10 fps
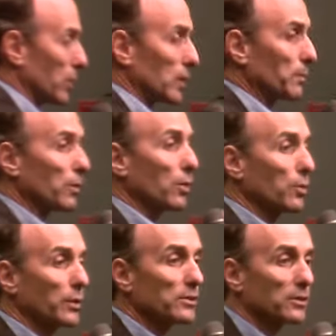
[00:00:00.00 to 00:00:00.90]
We're going to blow
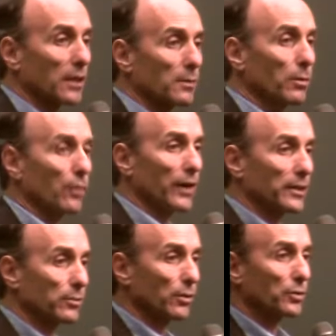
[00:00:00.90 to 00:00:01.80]
the whistle on
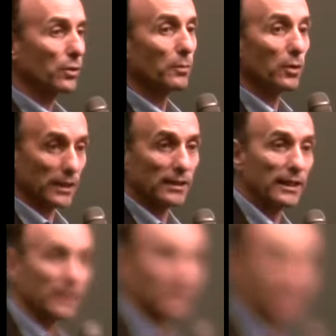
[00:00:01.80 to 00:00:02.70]
bovine growth hormone and
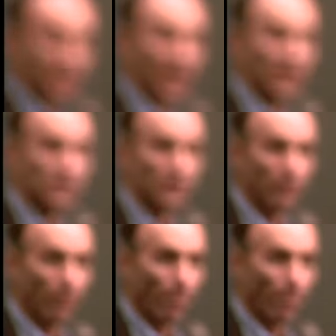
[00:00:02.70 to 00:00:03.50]
link it to cancer.